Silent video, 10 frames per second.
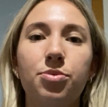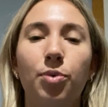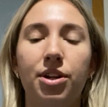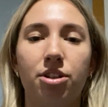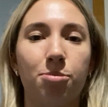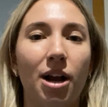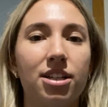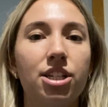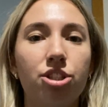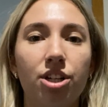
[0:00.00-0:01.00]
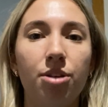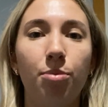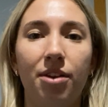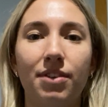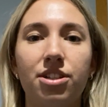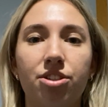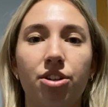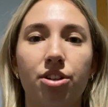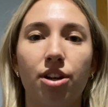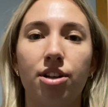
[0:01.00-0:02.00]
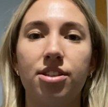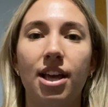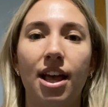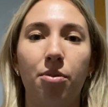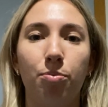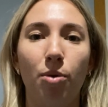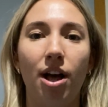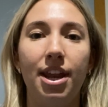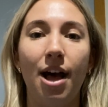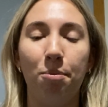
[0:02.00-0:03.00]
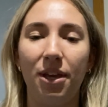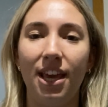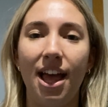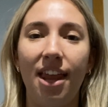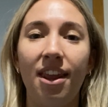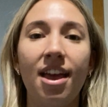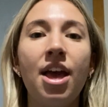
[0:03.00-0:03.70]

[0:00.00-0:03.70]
1 nurse practitioner, 1 registered nurse, and 1 LPN,